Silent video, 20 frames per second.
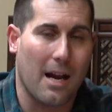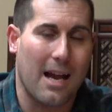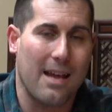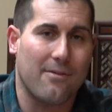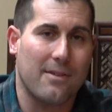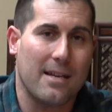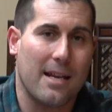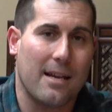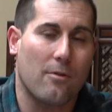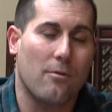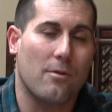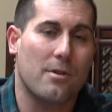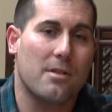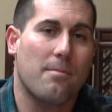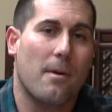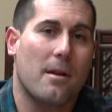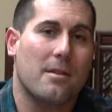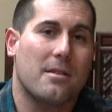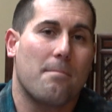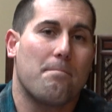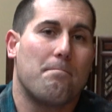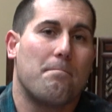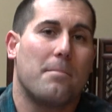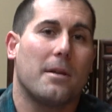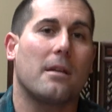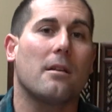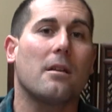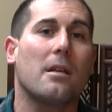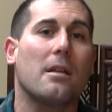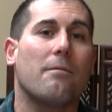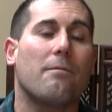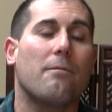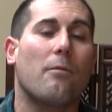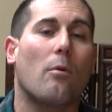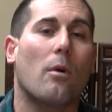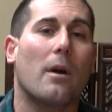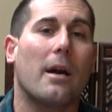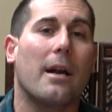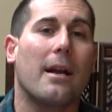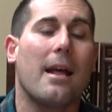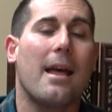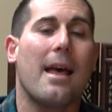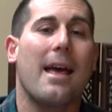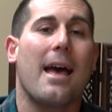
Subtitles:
I've taken responsibility for it.